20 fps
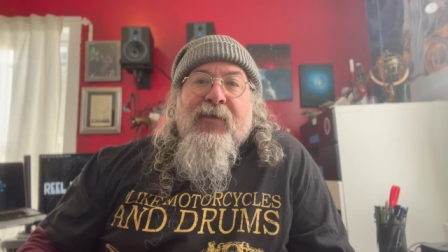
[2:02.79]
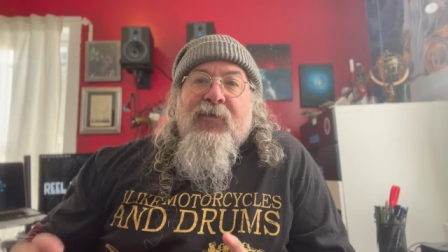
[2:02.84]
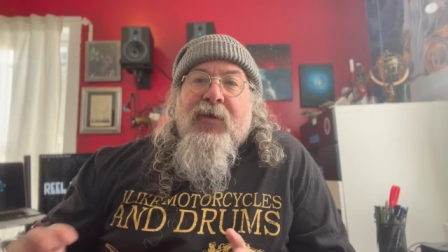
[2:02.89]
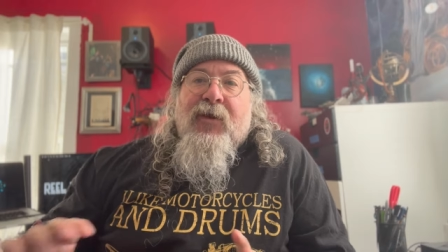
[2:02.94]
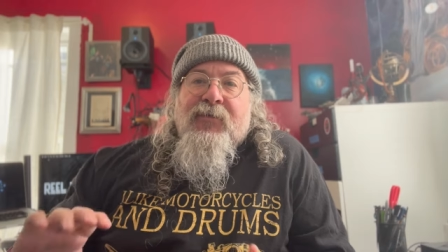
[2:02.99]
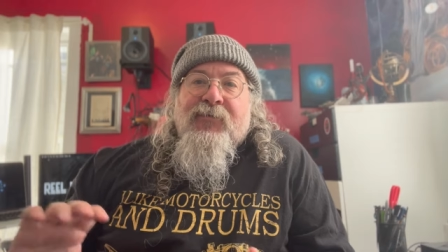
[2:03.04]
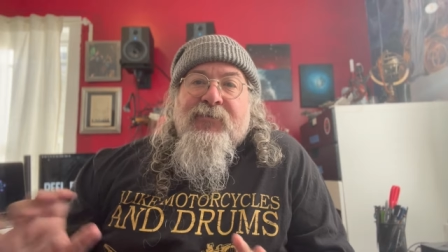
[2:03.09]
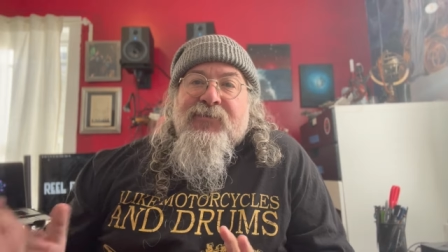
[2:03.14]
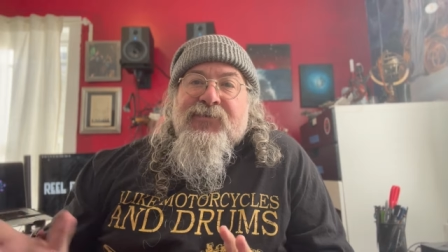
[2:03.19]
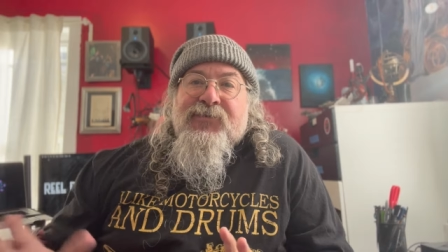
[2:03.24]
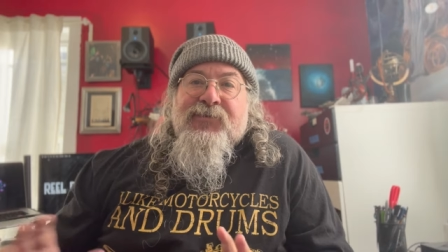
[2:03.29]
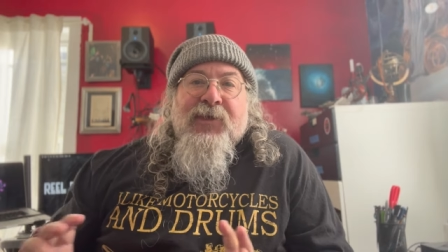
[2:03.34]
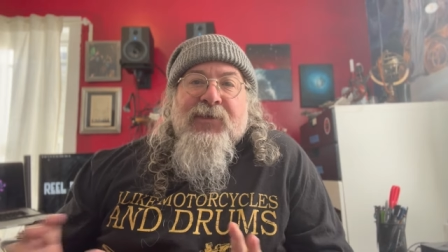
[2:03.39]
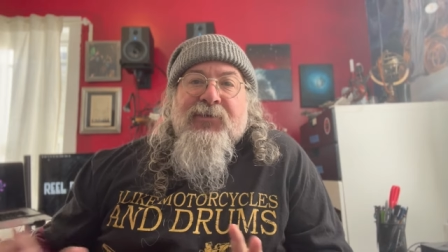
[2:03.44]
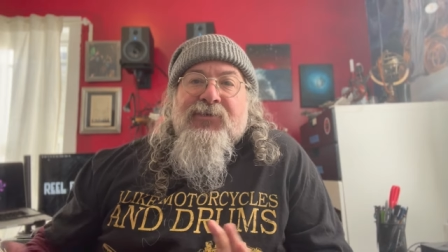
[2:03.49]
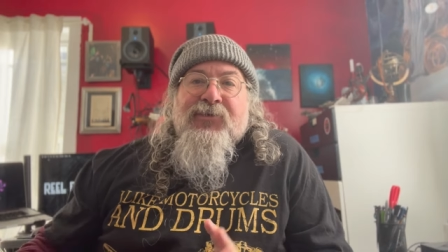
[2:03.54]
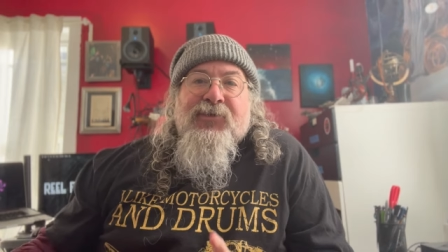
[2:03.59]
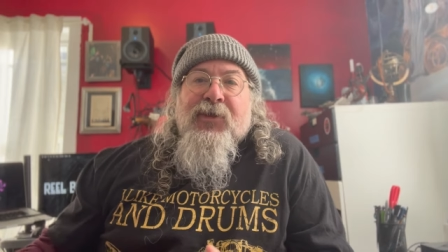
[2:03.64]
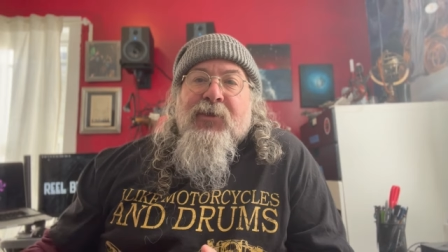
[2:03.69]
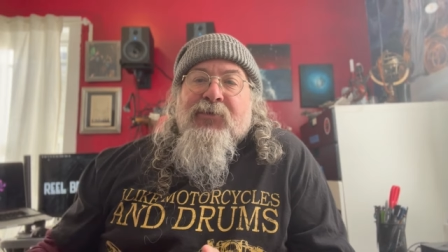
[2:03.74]
a, a
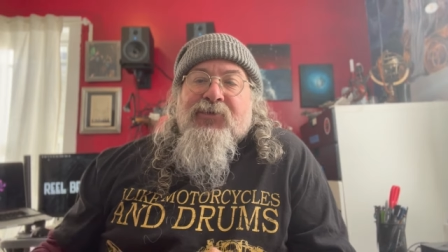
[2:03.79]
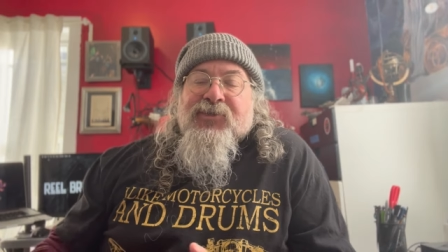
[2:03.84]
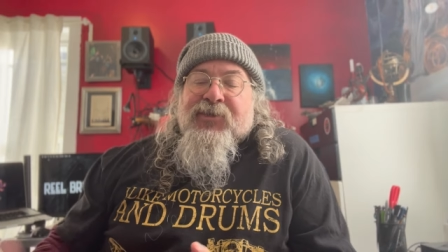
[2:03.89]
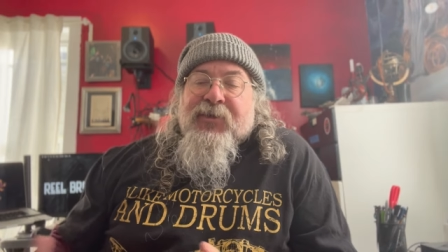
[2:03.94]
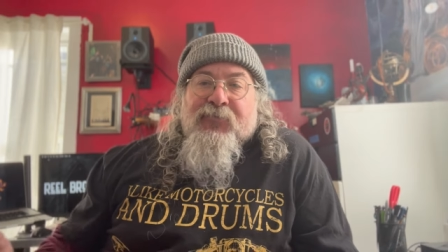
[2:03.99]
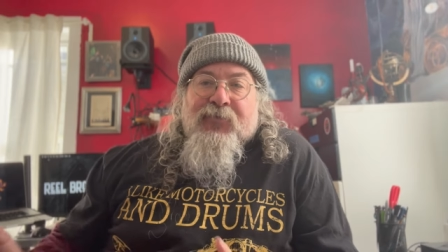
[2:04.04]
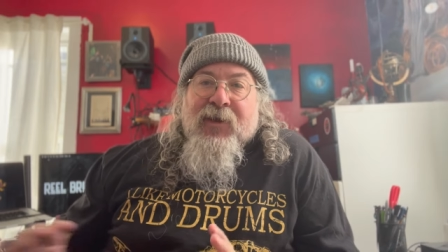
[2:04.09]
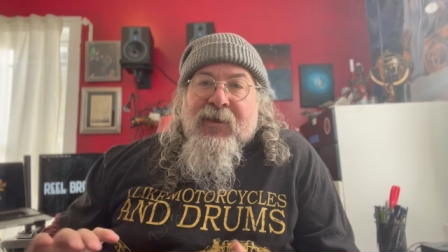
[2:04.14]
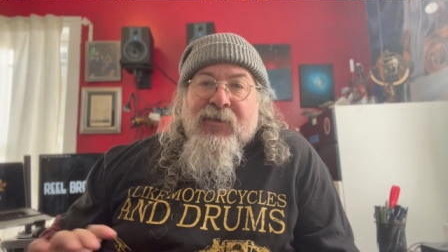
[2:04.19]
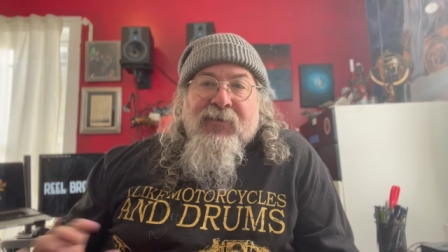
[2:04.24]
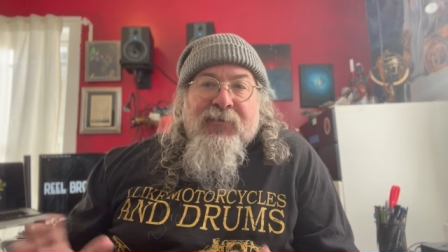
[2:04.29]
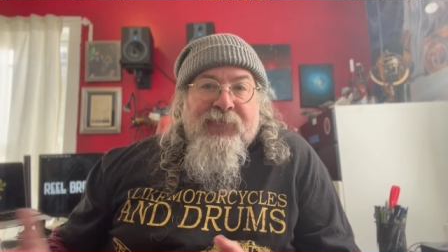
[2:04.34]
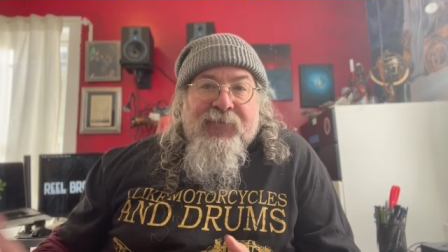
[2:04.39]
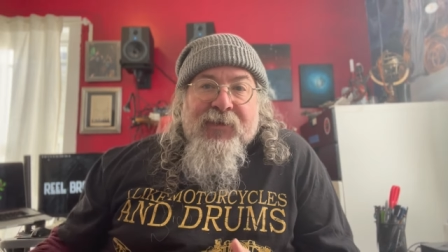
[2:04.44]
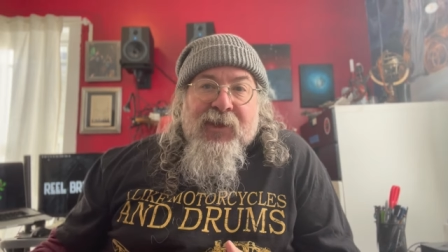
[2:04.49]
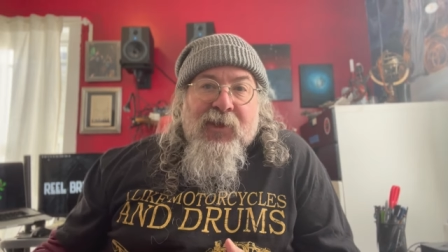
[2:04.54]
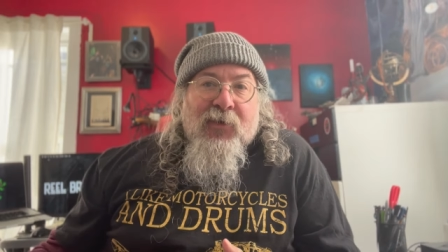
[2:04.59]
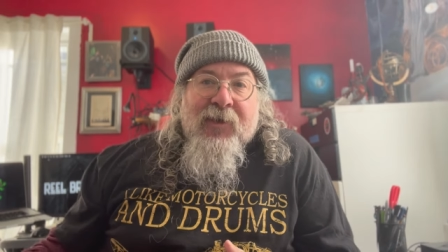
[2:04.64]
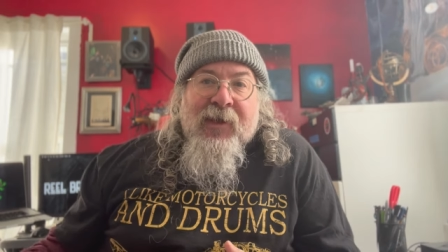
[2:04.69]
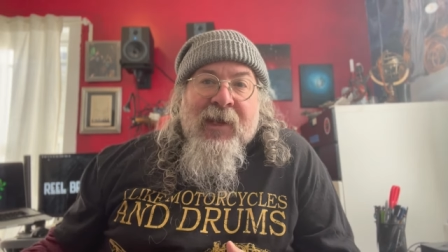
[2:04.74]
you know just a regular
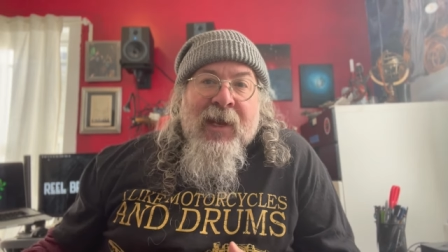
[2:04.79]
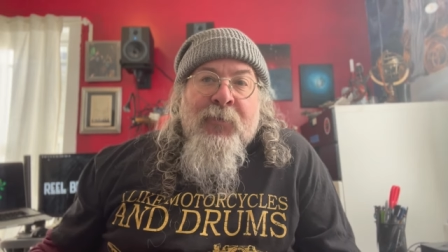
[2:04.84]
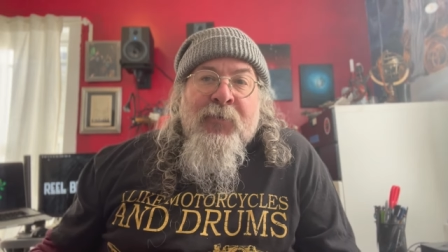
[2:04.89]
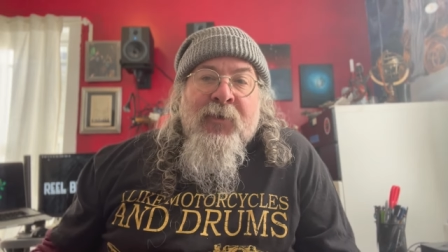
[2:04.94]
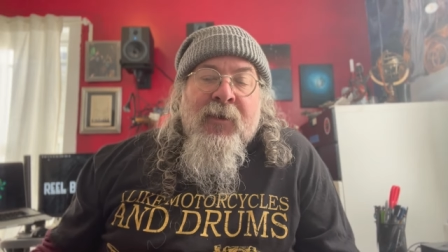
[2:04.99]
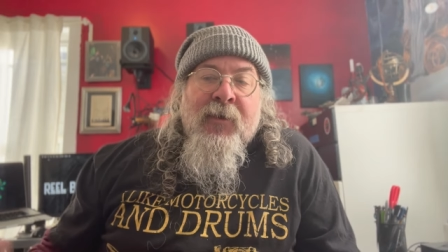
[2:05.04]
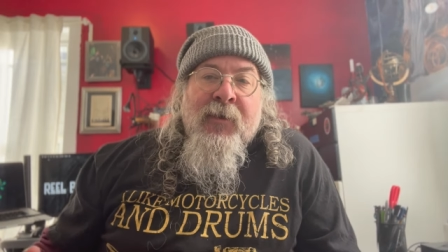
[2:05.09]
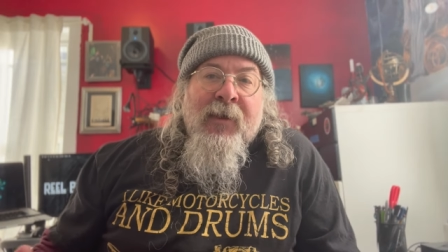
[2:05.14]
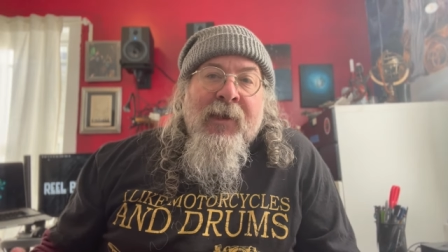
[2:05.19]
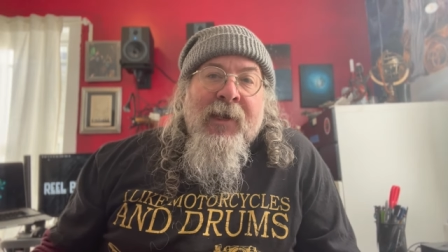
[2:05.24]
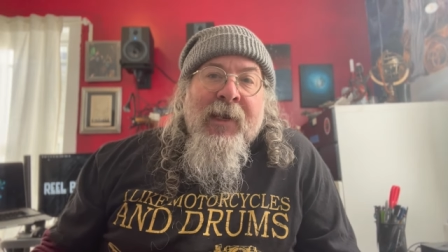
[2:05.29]
video camera